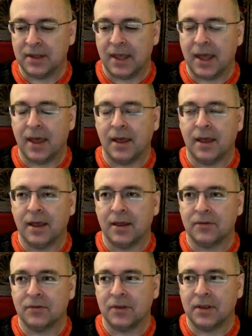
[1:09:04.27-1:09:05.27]
as the
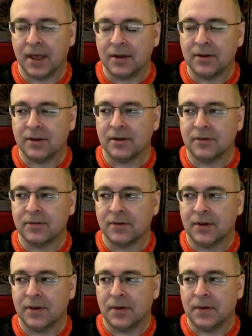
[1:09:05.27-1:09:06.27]
end is,
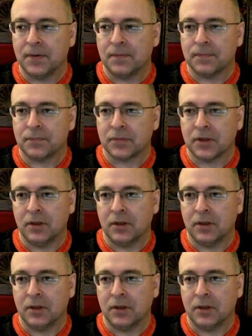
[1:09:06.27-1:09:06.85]
some